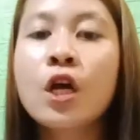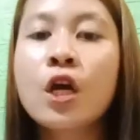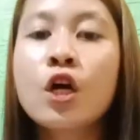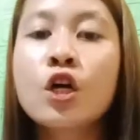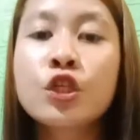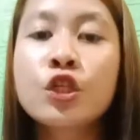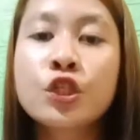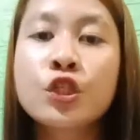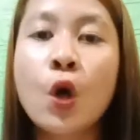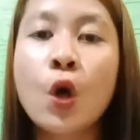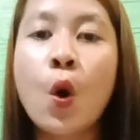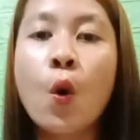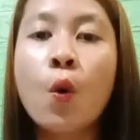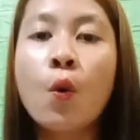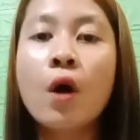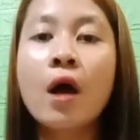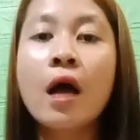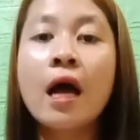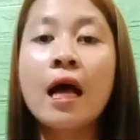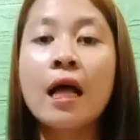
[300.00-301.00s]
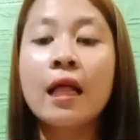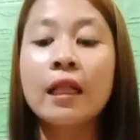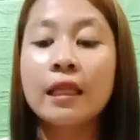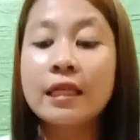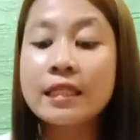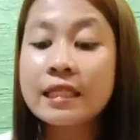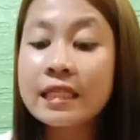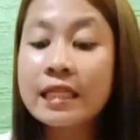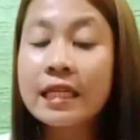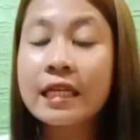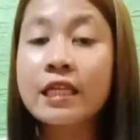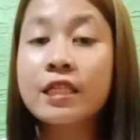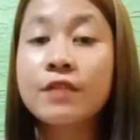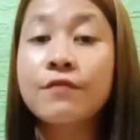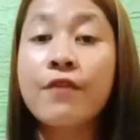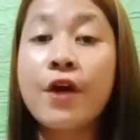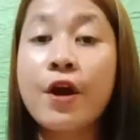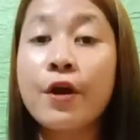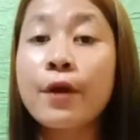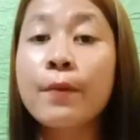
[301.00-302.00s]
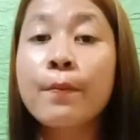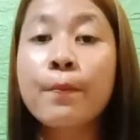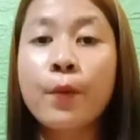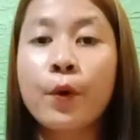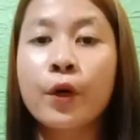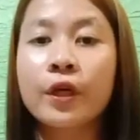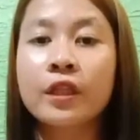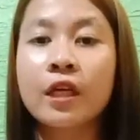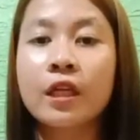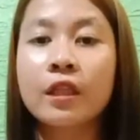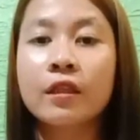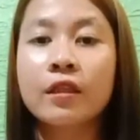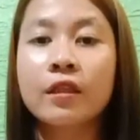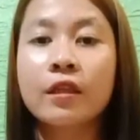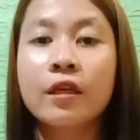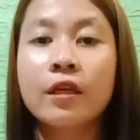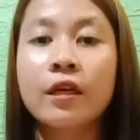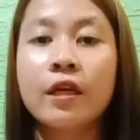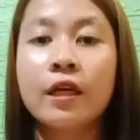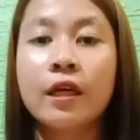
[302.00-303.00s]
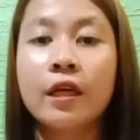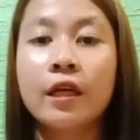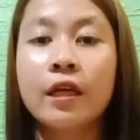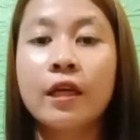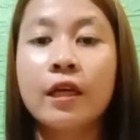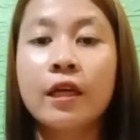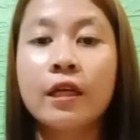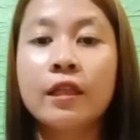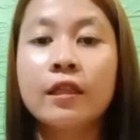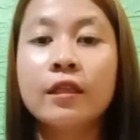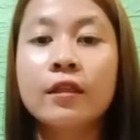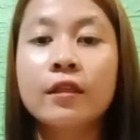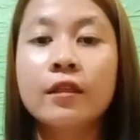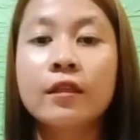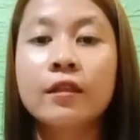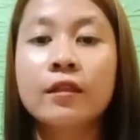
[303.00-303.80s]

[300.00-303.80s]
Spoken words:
So, listening is very important in